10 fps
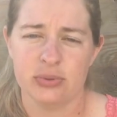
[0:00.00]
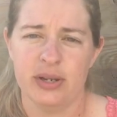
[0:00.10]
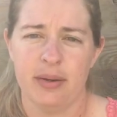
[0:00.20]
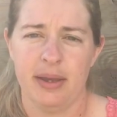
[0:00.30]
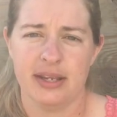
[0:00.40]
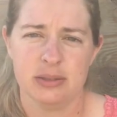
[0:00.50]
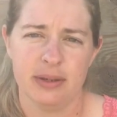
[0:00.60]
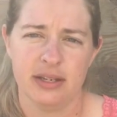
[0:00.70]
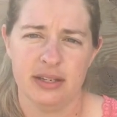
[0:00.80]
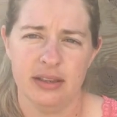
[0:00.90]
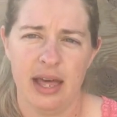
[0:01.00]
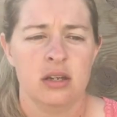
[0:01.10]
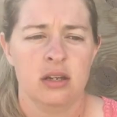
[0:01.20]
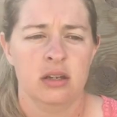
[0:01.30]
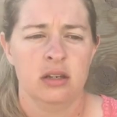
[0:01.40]
We didn't make as big a deal out
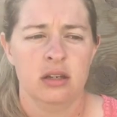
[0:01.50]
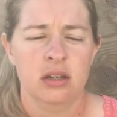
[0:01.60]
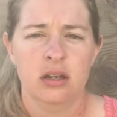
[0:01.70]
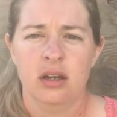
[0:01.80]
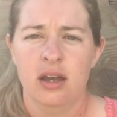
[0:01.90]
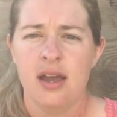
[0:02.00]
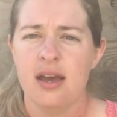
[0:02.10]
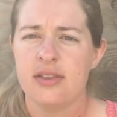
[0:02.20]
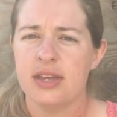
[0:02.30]
of it.